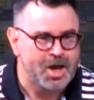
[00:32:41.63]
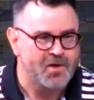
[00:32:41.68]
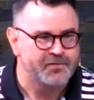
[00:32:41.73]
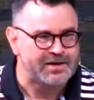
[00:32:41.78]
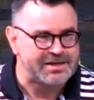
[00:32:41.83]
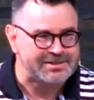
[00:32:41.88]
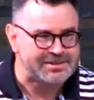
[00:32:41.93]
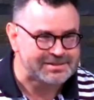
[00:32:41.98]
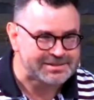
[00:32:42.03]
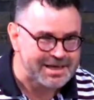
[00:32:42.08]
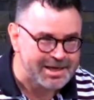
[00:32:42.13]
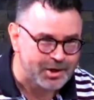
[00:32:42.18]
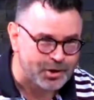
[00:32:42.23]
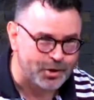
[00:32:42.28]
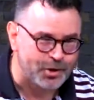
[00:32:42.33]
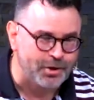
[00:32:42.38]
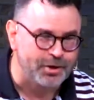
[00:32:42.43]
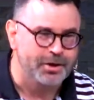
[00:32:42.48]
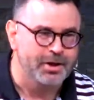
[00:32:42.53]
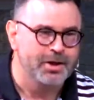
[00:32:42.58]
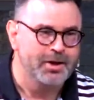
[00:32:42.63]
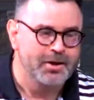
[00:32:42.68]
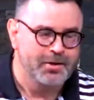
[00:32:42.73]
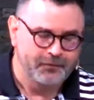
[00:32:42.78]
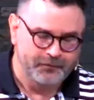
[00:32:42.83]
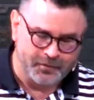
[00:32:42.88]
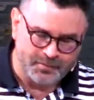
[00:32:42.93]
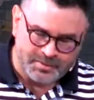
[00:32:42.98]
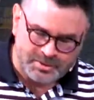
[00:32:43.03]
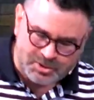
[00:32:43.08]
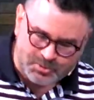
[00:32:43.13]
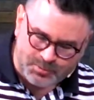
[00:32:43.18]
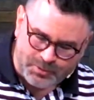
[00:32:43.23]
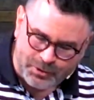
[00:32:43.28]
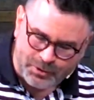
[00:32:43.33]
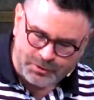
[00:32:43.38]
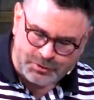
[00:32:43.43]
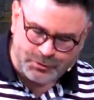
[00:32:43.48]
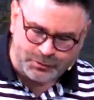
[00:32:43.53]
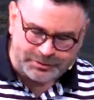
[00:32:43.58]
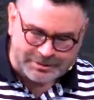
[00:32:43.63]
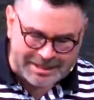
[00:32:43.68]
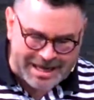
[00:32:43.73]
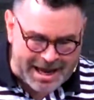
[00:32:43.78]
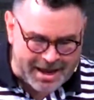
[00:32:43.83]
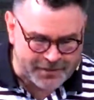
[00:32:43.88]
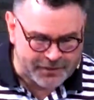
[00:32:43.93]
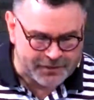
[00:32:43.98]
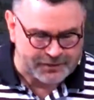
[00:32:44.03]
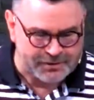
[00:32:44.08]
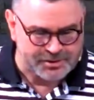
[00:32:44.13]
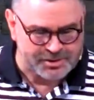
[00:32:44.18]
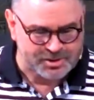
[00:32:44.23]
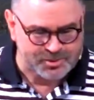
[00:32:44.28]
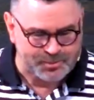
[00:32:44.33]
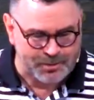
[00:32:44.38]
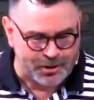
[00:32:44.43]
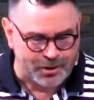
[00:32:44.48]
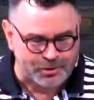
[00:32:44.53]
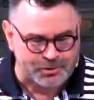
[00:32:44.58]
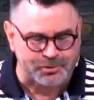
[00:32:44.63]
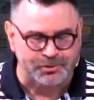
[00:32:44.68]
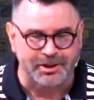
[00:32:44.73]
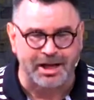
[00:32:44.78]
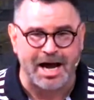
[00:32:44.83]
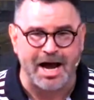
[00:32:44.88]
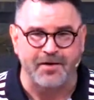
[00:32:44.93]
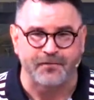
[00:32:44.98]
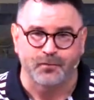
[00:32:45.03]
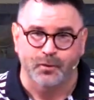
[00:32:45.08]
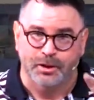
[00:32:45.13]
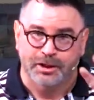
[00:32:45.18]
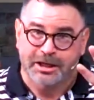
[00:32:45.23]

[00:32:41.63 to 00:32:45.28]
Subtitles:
of a sinner from spiritual death to spiritual life,